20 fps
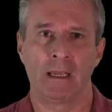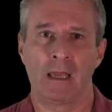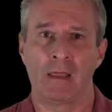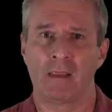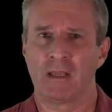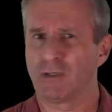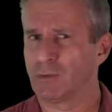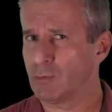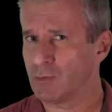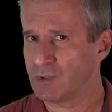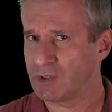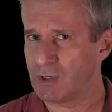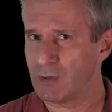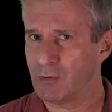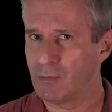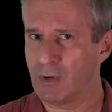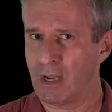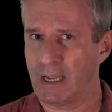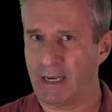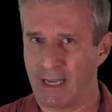There's
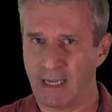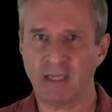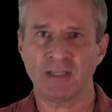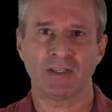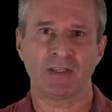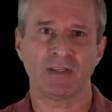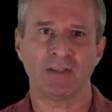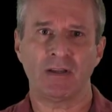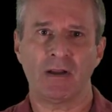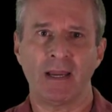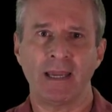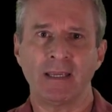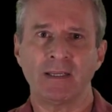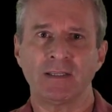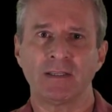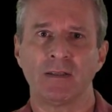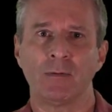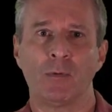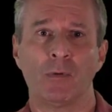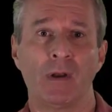also an
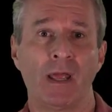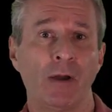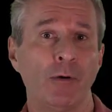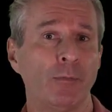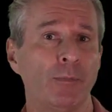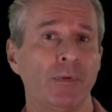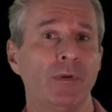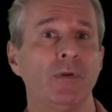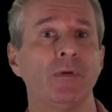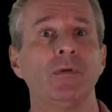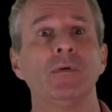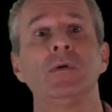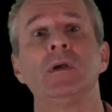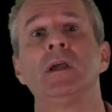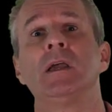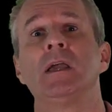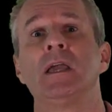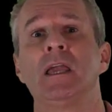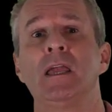exercise that will help you